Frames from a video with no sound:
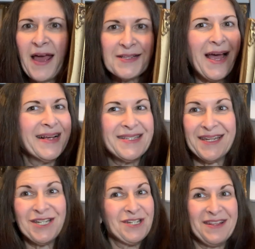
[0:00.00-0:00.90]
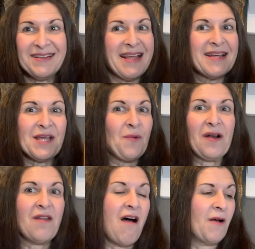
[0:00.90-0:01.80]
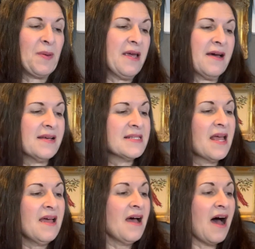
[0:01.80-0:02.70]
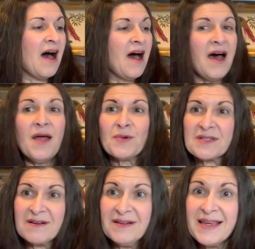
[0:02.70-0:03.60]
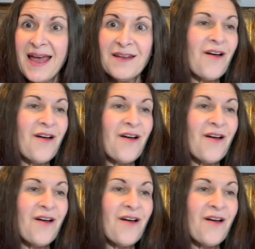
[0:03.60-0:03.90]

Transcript: as I stitched this, as I went along, because I was going to get